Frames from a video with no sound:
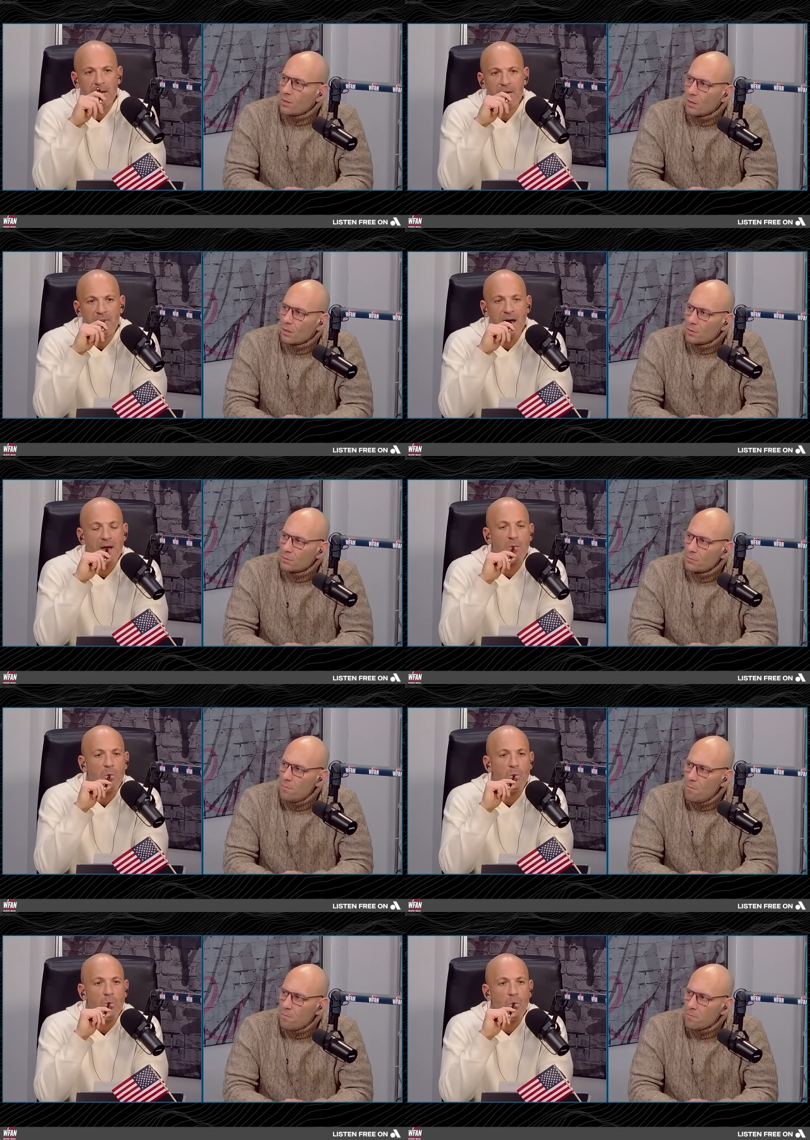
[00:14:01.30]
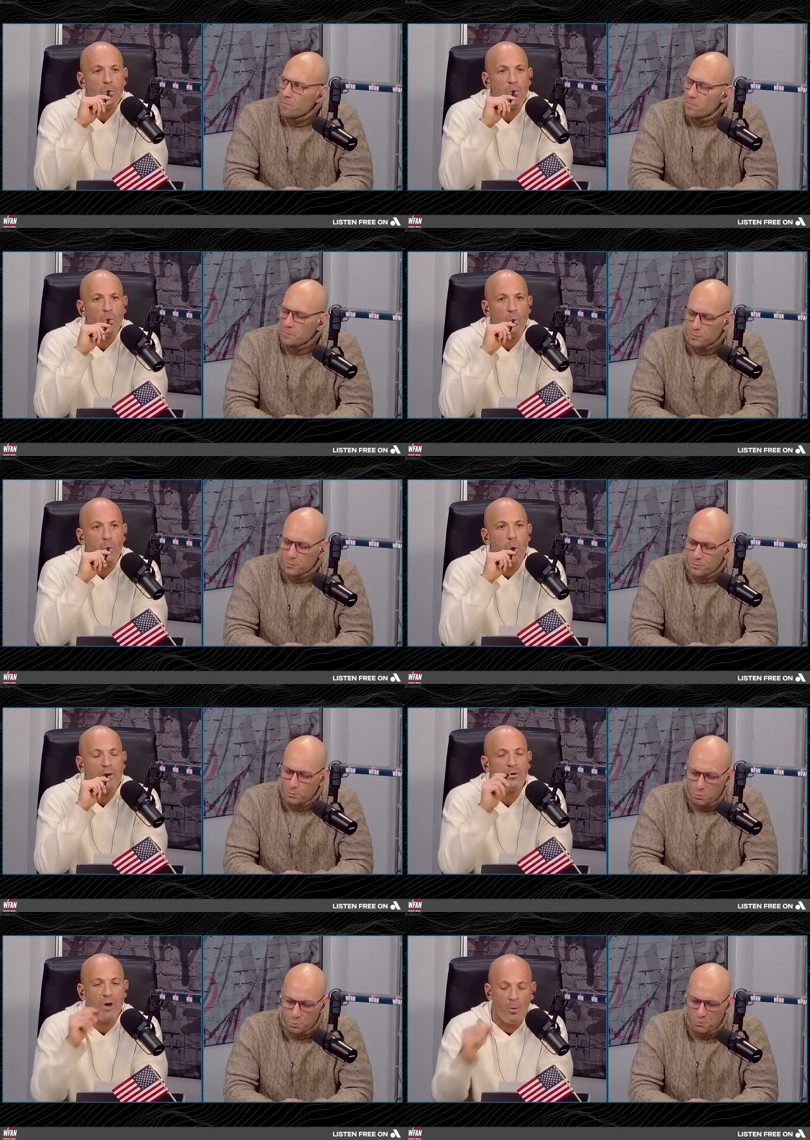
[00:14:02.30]
Speaker 1: that when
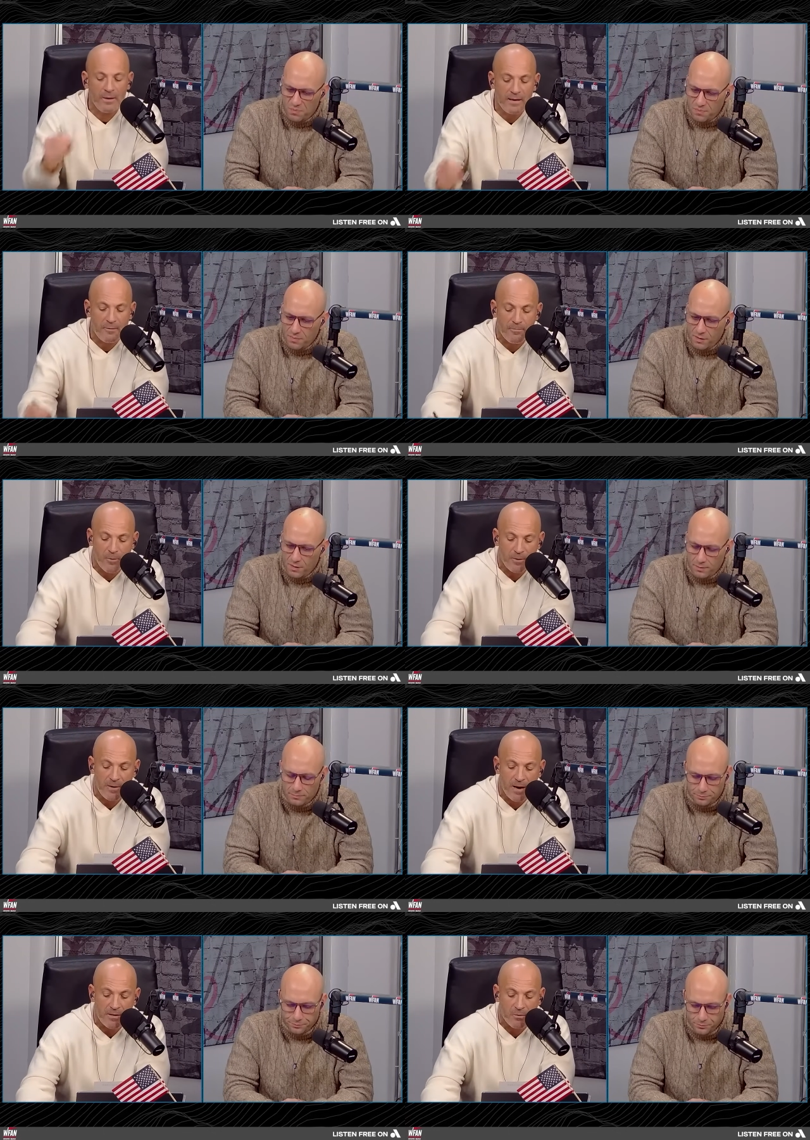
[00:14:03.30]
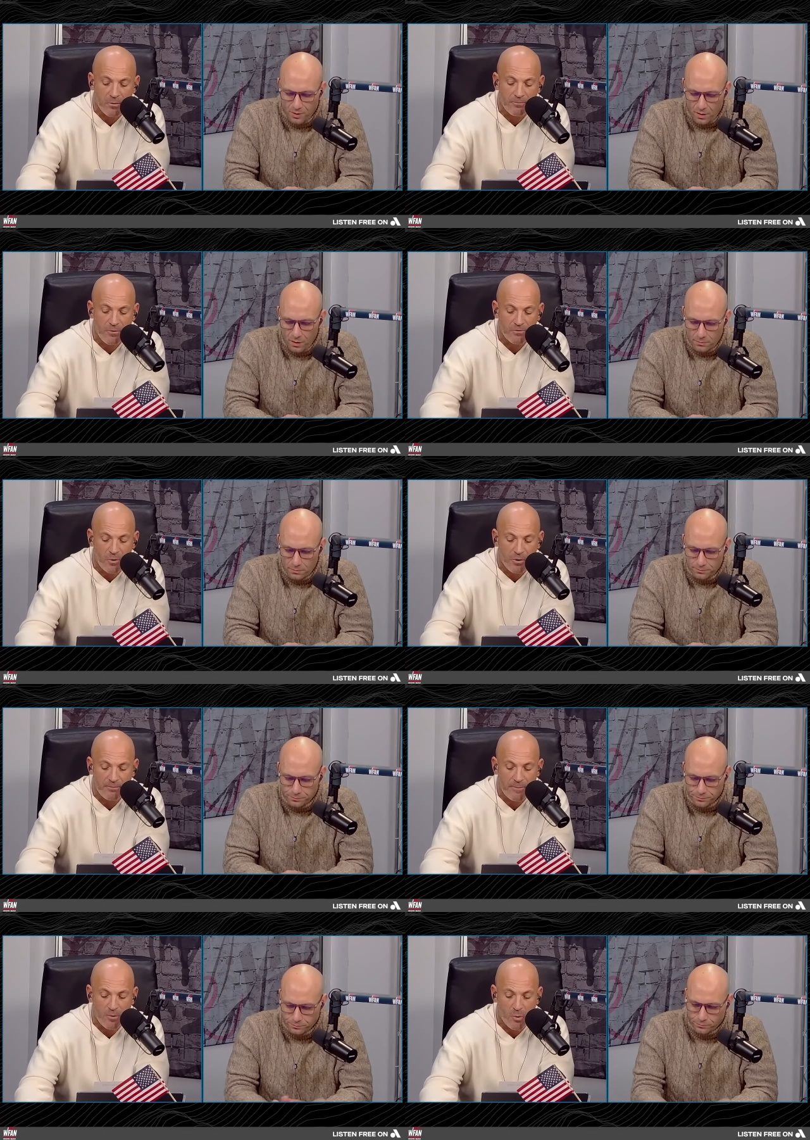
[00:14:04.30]
you go and get a 39 year old future Hall of
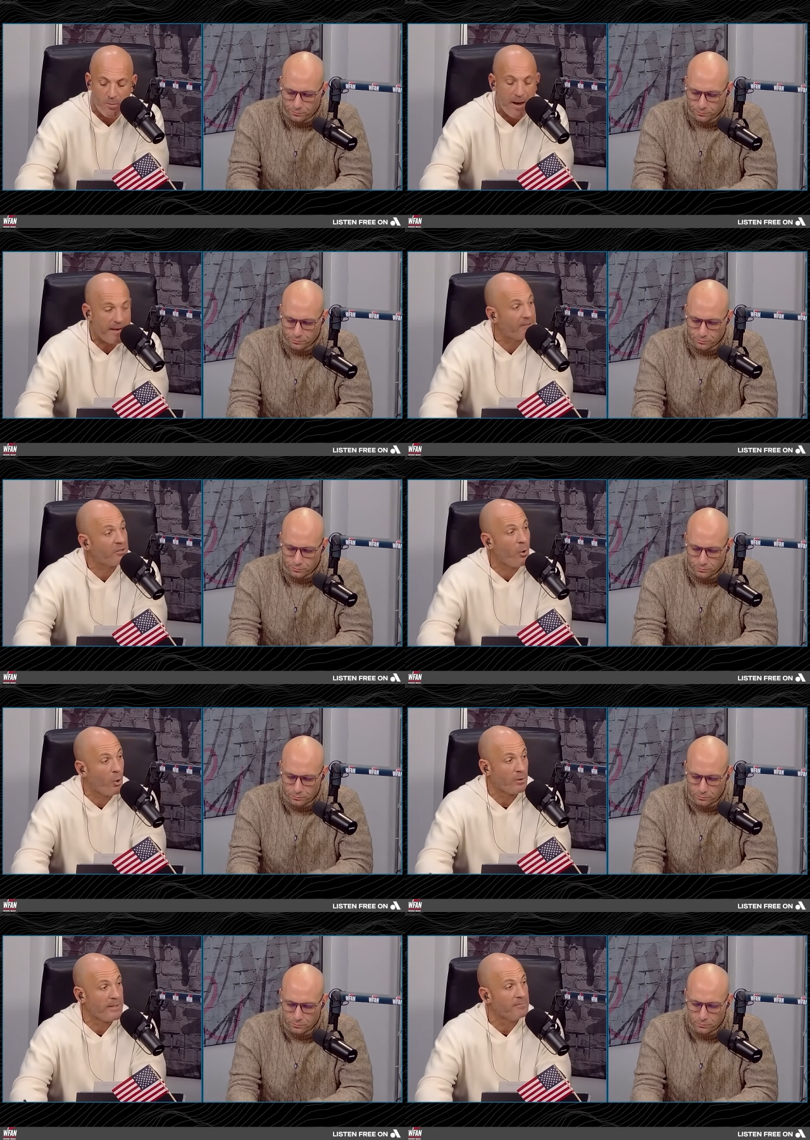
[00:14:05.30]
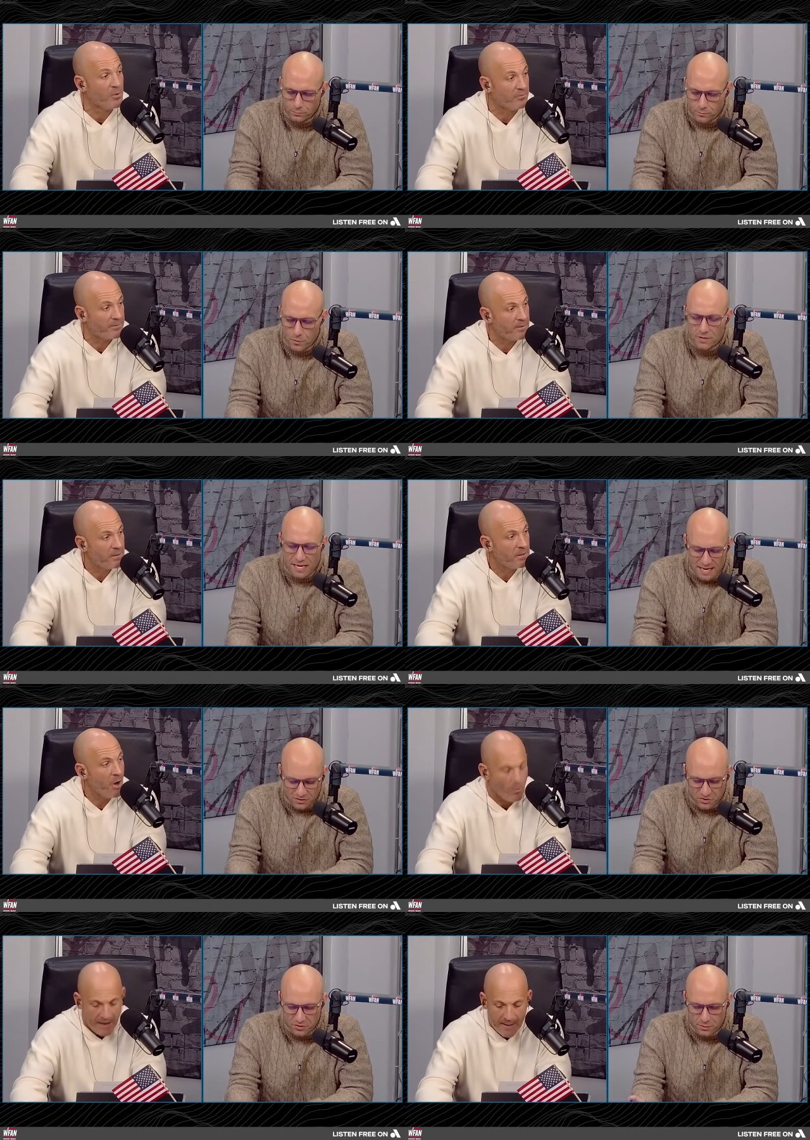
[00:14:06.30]
Fame quarterback, it's an all in move? Yes.
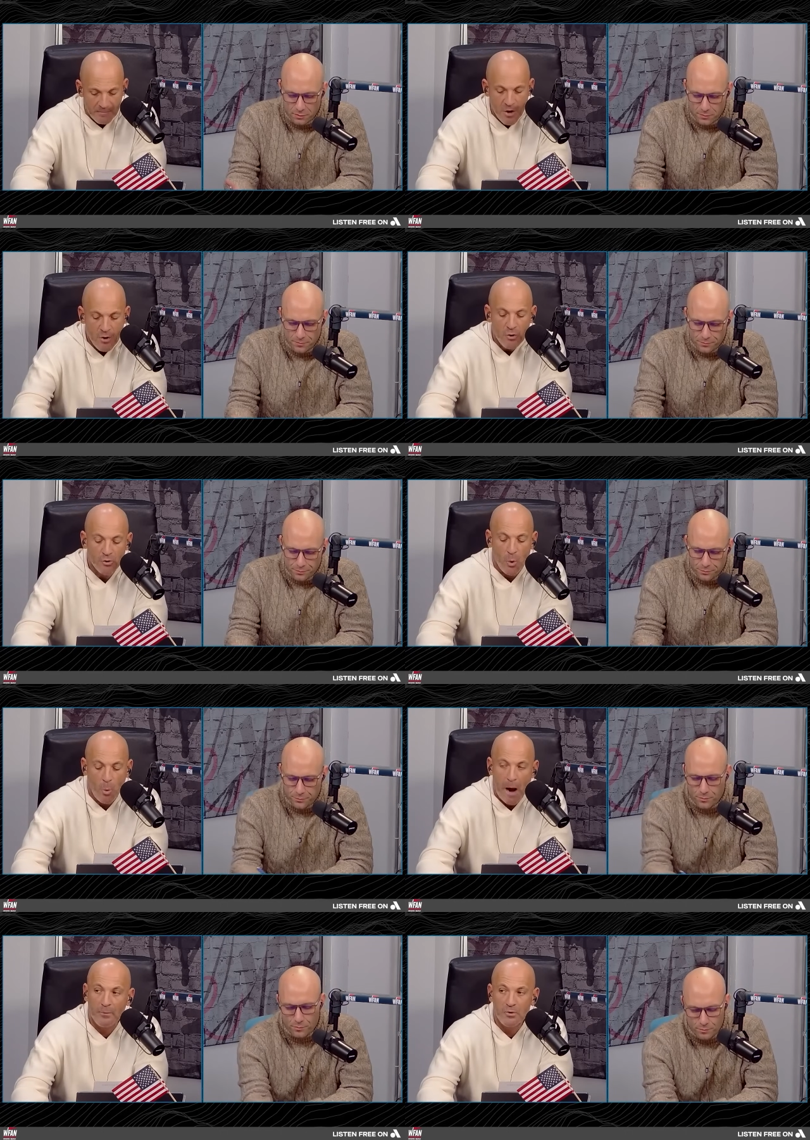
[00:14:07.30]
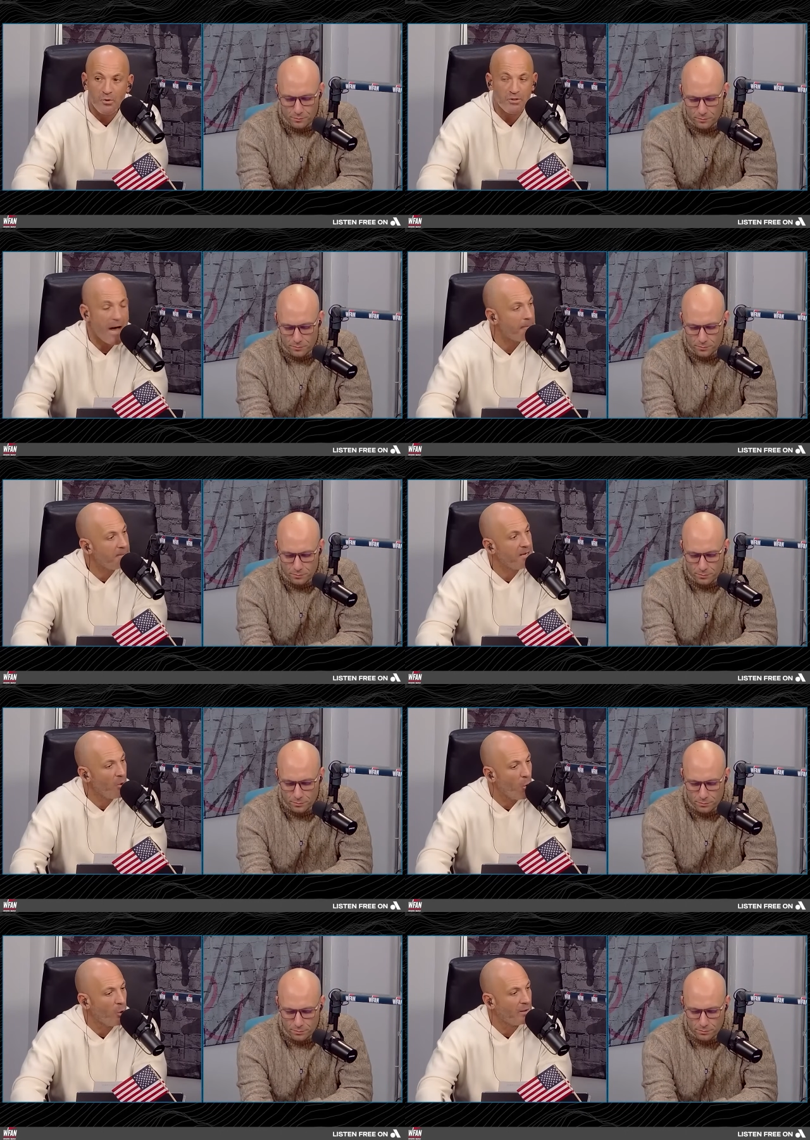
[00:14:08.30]
Okay. So why would you stop being
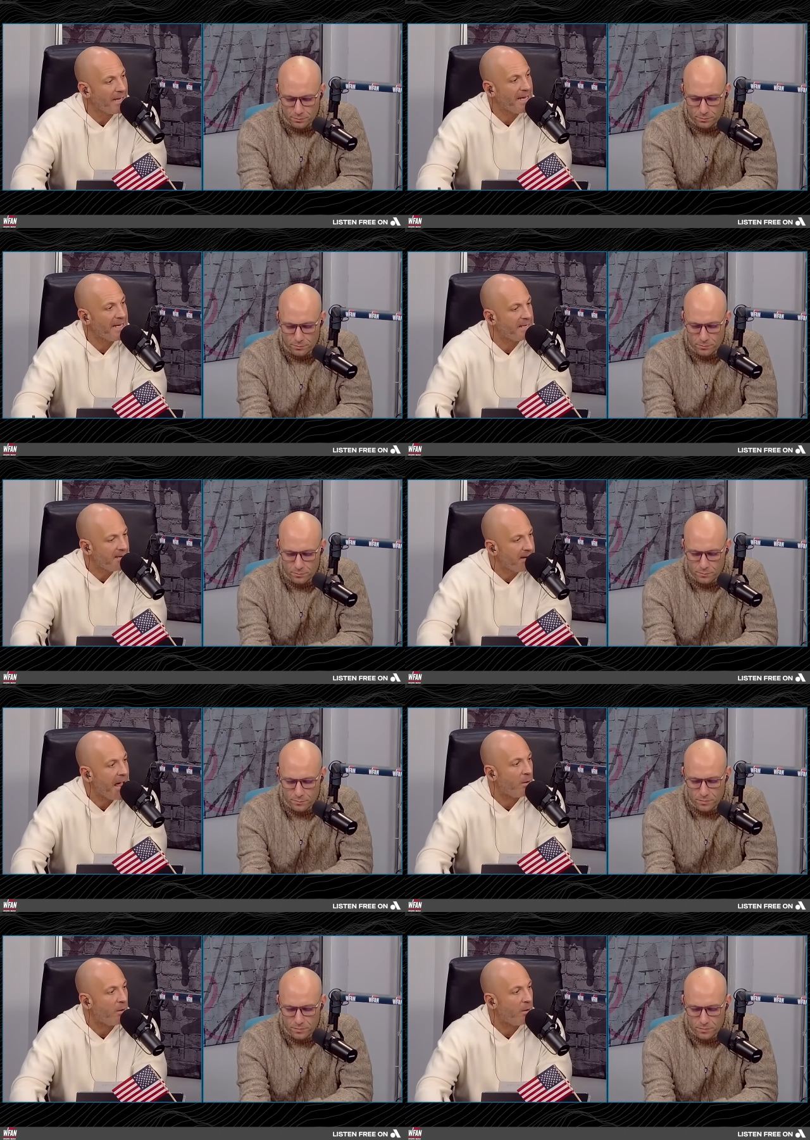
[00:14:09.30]
all in now?